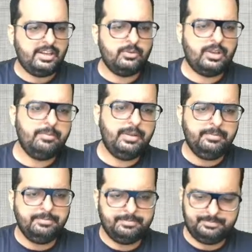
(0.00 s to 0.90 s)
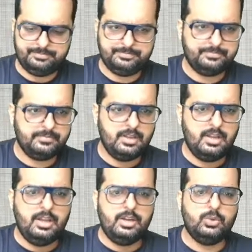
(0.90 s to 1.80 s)
Can you tell me?
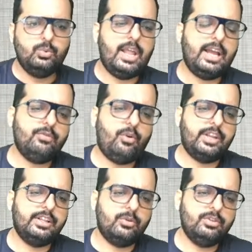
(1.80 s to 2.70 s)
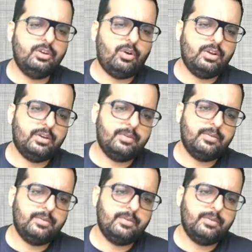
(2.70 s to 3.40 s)
$240,000.